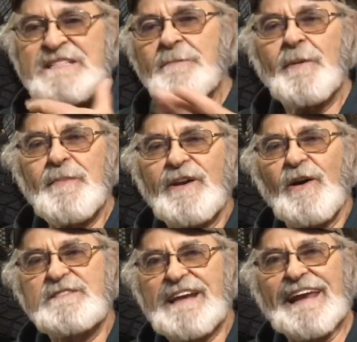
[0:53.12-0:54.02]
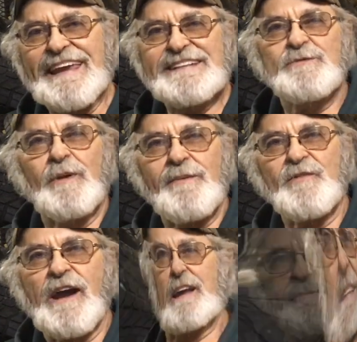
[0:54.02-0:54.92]
simply because I guess what I'm
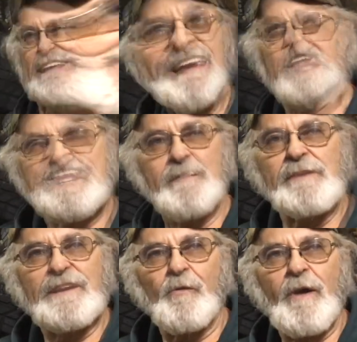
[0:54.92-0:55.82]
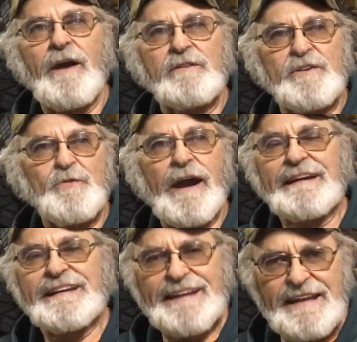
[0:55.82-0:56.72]
trying to say and stumbling around and trying
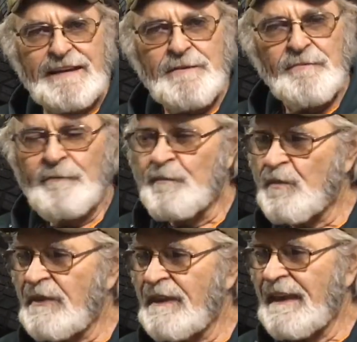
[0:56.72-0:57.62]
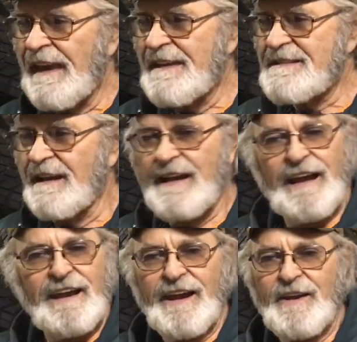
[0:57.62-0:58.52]
to tell you is, uh,
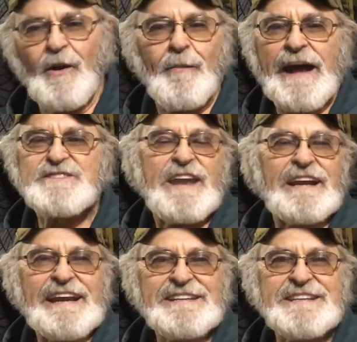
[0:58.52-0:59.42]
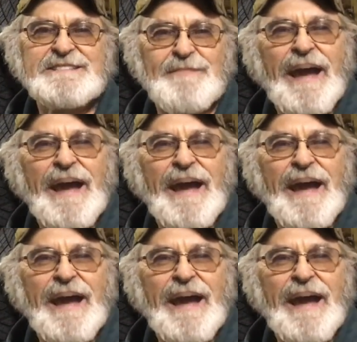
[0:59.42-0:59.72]
you know, my channel ain't just